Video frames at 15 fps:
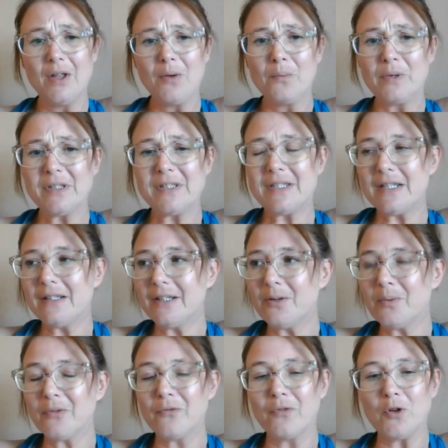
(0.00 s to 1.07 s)
when dealing
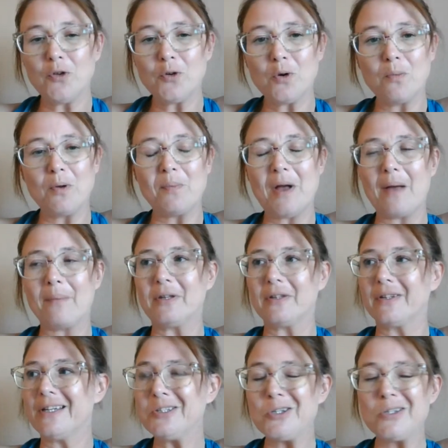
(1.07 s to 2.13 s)
with vulnerable
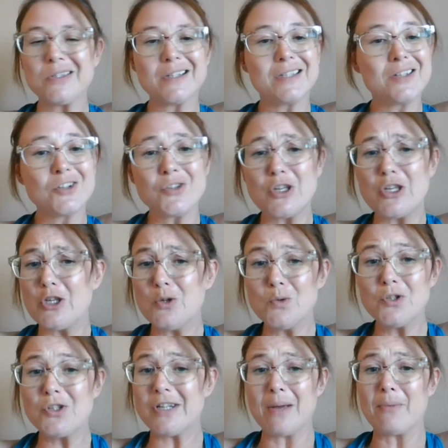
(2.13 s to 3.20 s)
populations, because there's a
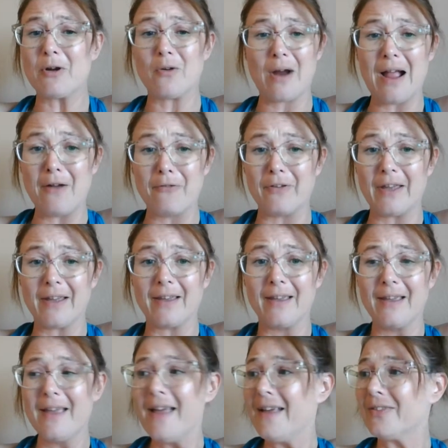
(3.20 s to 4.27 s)
huge demographic.
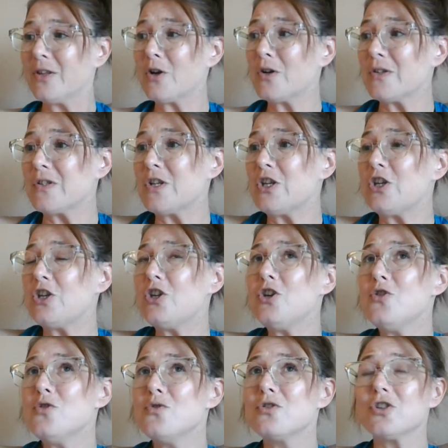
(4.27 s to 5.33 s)
There is
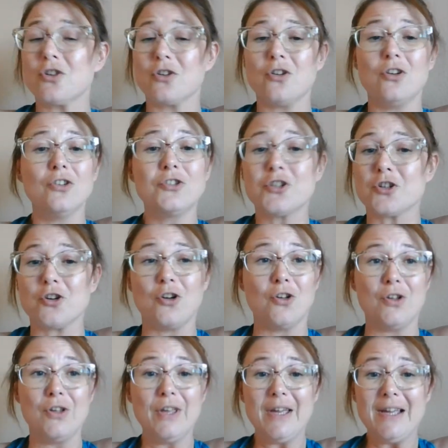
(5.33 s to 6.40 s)
huge
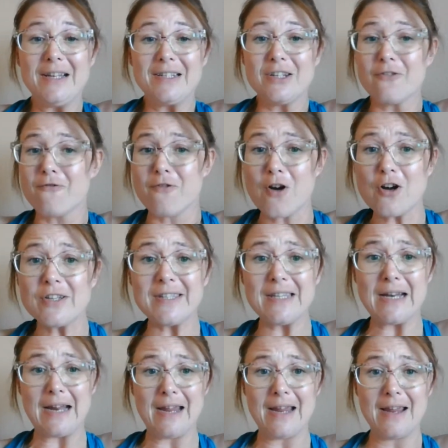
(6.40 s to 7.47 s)
cultural
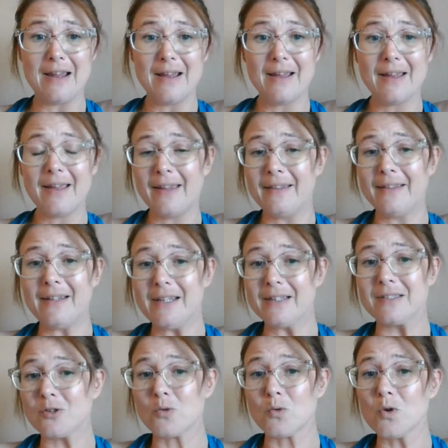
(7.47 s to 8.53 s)
diversity in
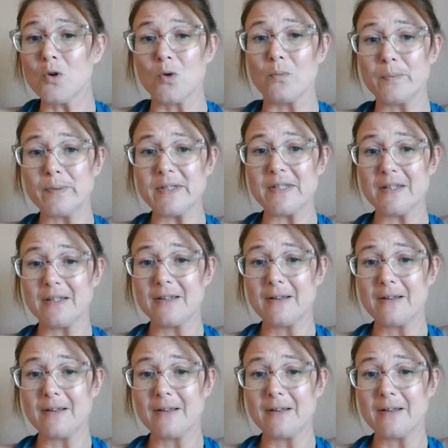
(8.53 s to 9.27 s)
these groups.